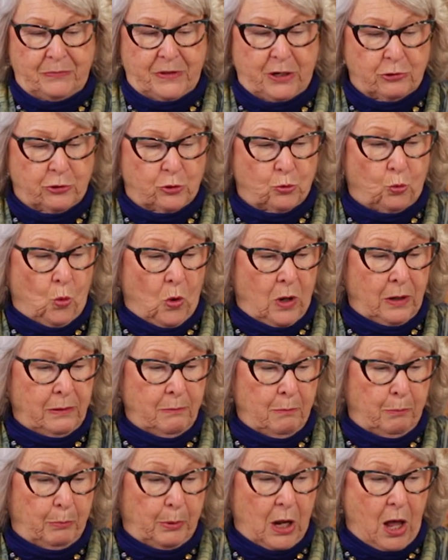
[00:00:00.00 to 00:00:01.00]
There's
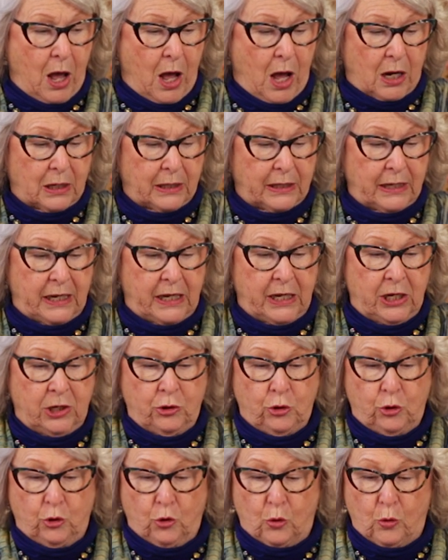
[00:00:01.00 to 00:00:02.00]
one block
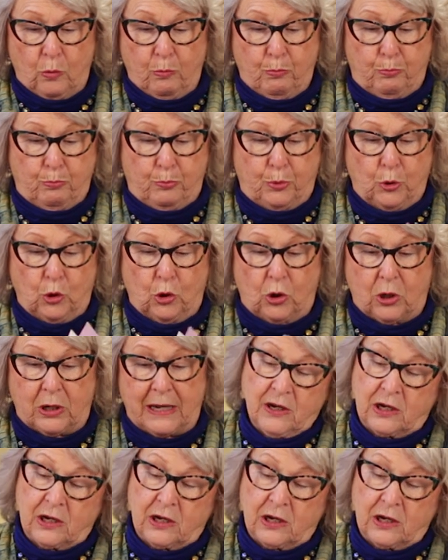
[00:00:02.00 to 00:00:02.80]
in your book.